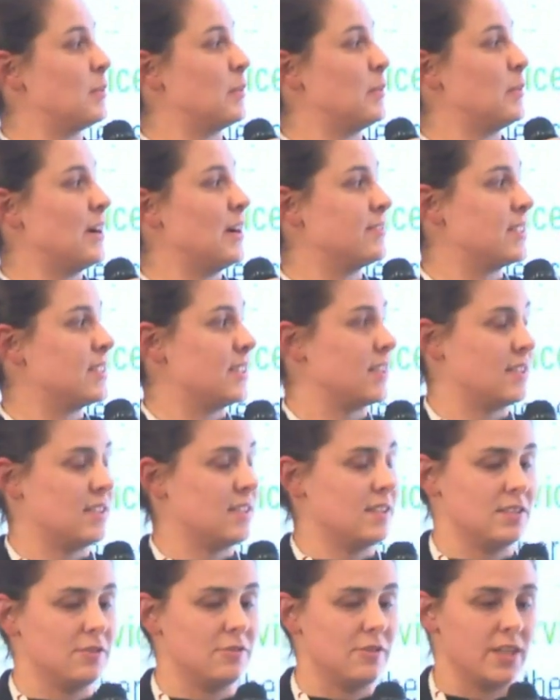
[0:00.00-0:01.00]
private sector
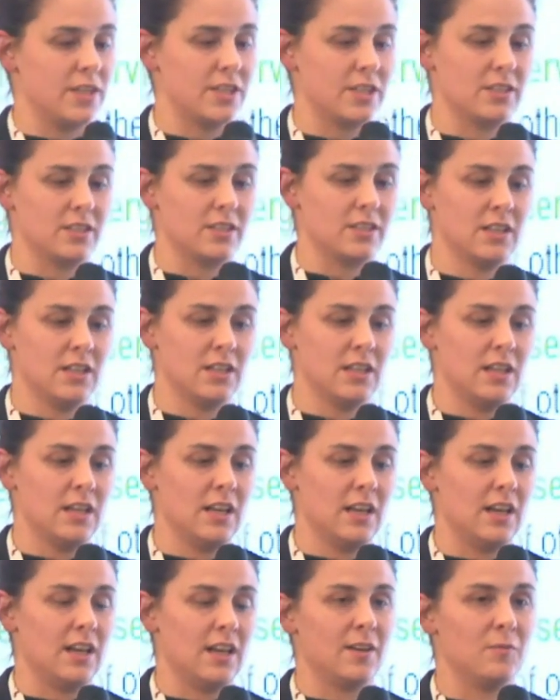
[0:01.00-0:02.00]
integration.
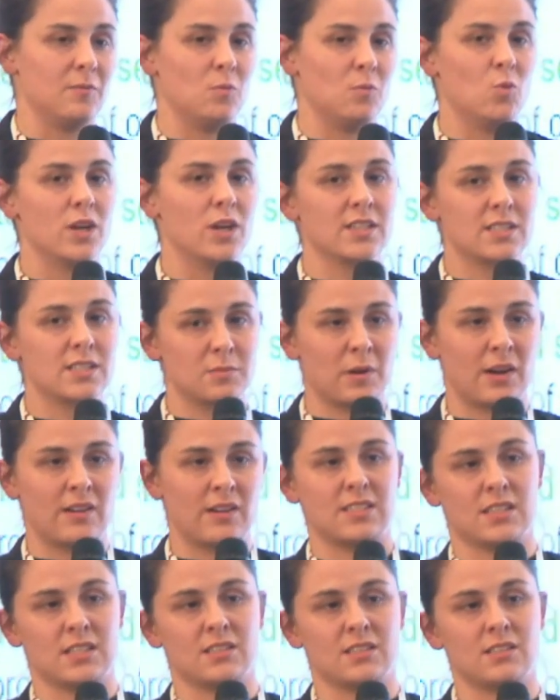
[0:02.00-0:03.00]
What is the private
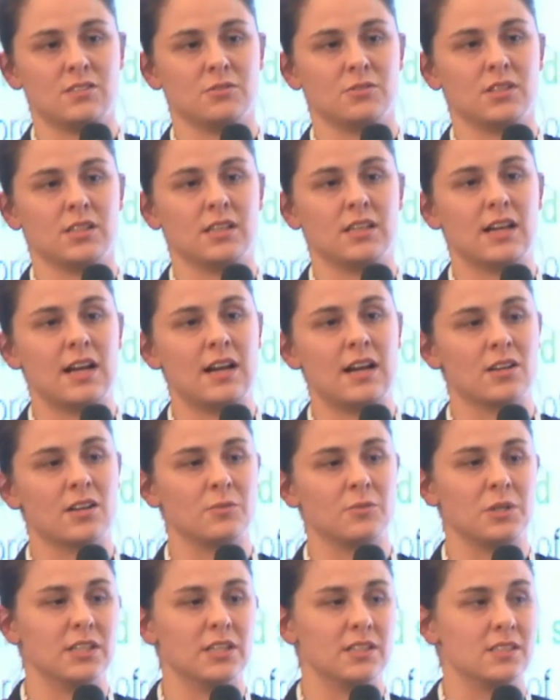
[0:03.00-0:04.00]
sector doing? How can
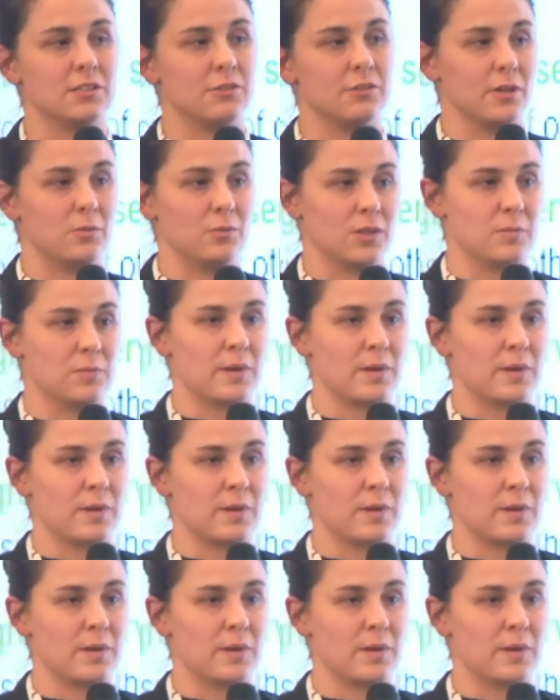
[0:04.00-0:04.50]
we integrate what the